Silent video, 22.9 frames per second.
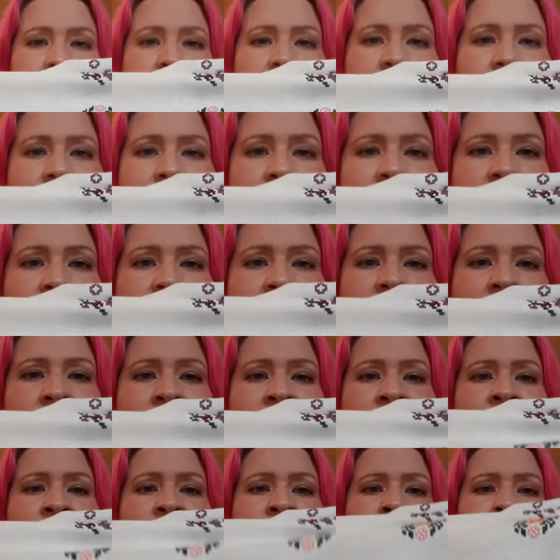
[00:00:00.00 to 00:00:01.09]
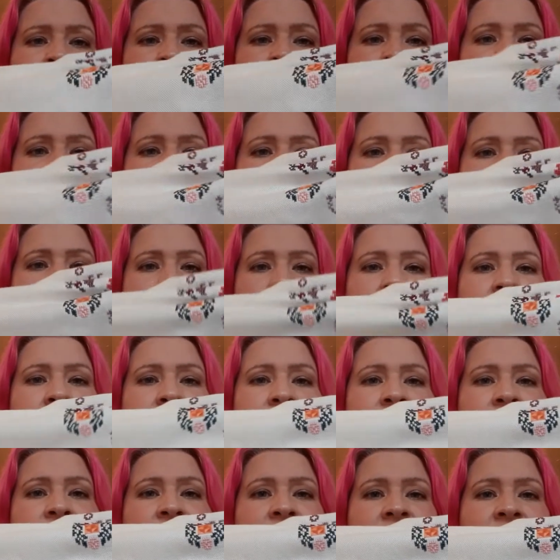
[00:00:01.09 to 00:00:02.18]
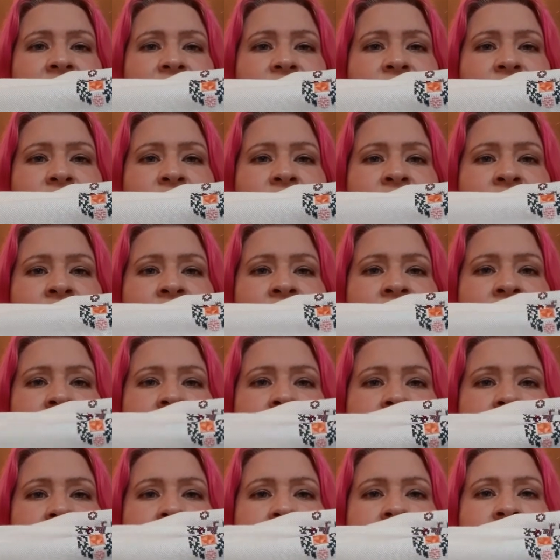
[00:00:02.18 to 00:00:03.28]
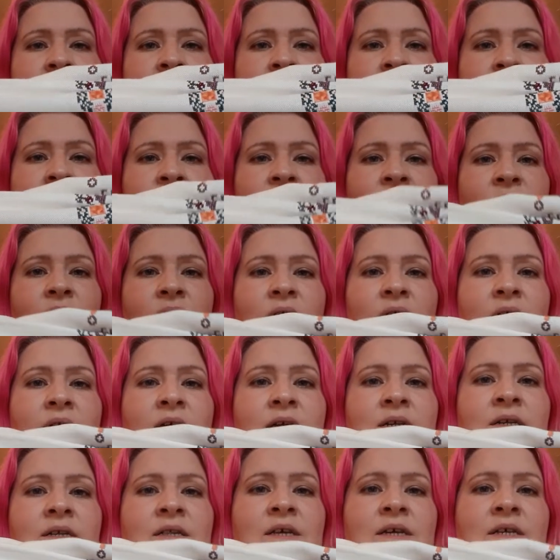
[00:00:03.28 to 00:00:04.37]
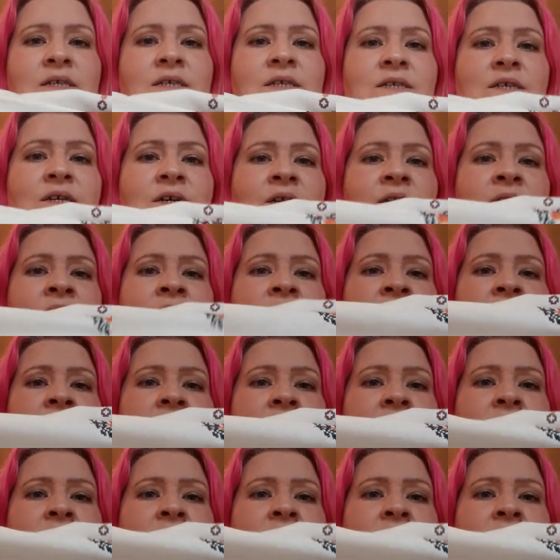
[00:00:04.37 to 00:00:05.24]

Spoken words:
guy here, all that corner, the U, and this done.